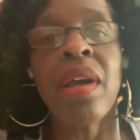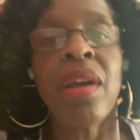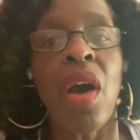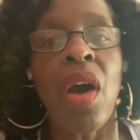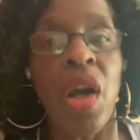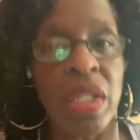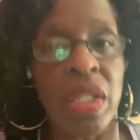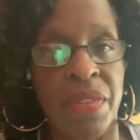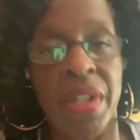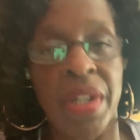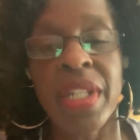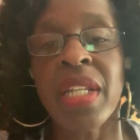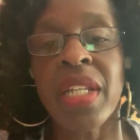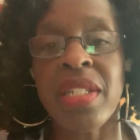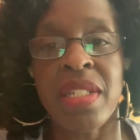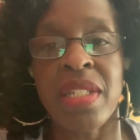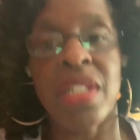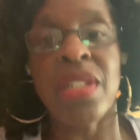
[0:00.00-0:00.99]
all of our
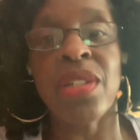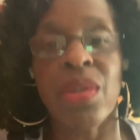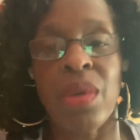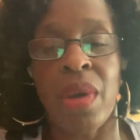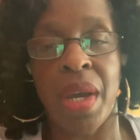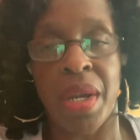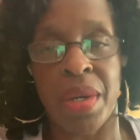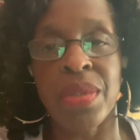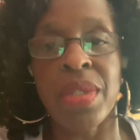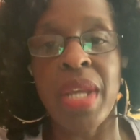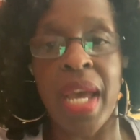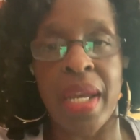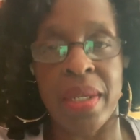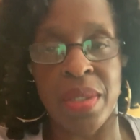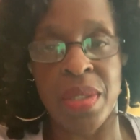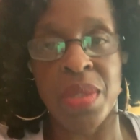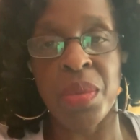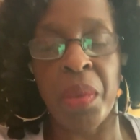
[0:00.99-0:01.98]
kids need to know how
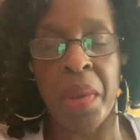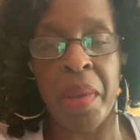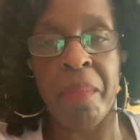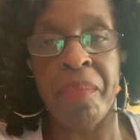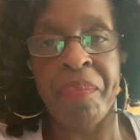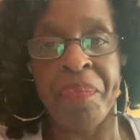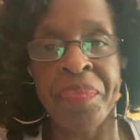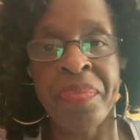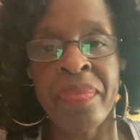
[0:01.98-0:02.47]
to swim.